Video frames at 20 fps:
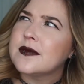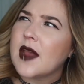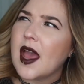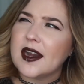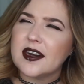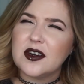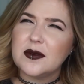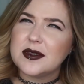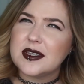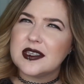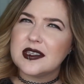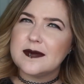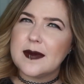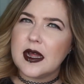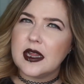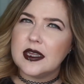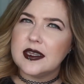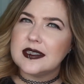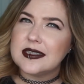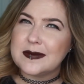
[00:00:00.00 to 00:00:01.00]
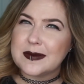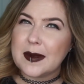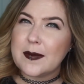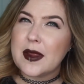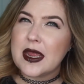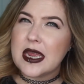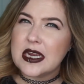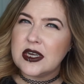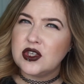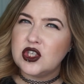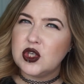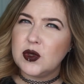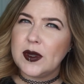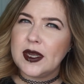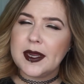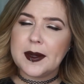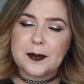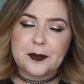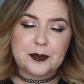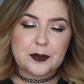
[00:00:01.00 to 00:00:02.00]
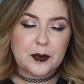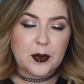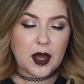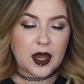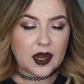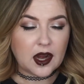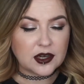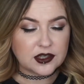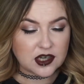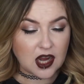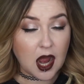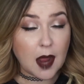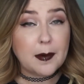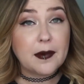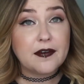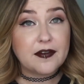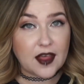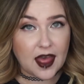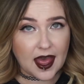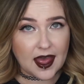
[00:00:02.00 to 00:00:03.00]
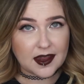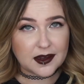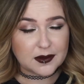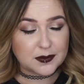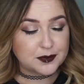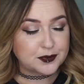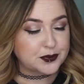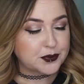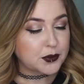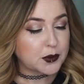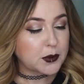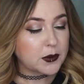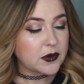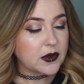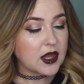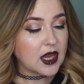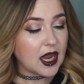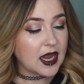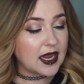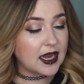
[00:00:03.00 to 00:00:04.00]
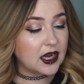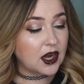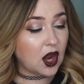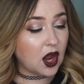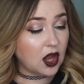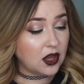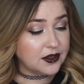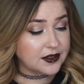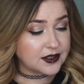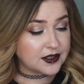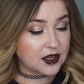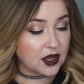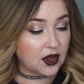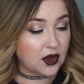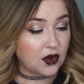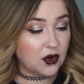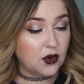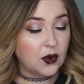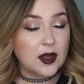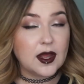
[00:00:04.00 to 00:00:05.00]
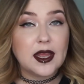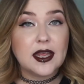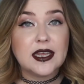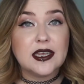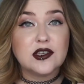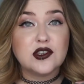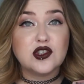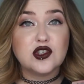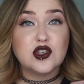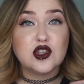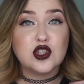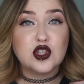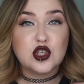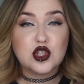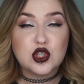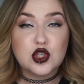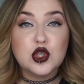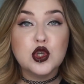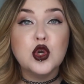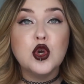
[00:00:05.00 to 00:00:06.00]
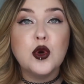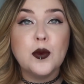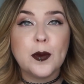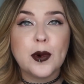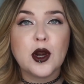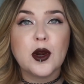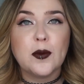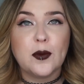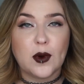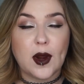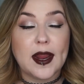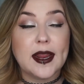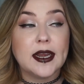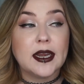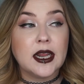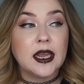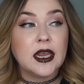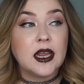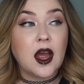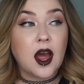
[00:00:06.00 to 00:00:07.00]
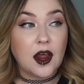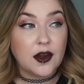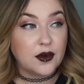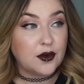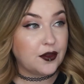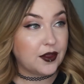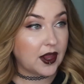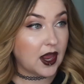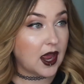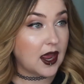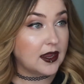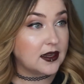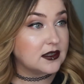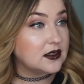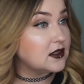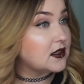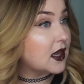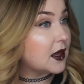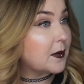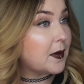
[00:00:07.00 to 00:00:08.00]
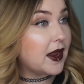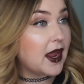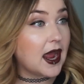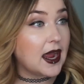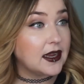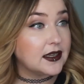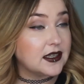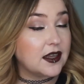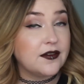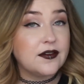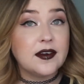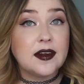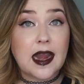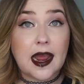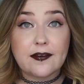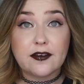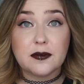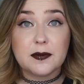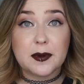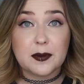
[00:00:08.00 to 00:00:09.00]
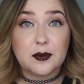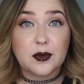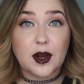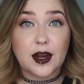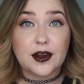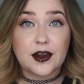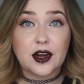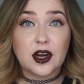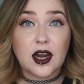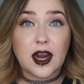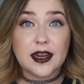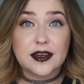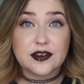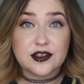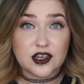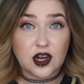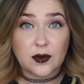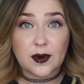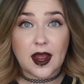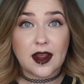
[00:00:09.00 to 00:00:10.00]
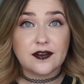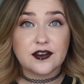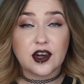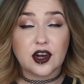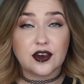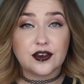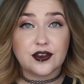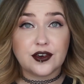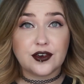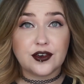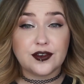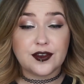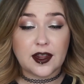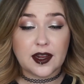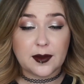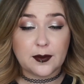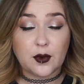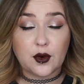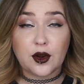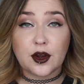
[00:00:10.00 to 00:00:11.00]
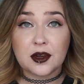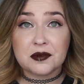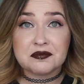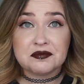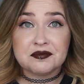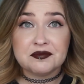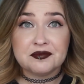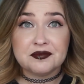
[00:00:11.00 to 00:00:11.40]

I don't know what the smell is, but I'm into it. But on top of that, it also is super brightening under the eyes. Like my eyes have never been brighter. I don't have dark circles anymore.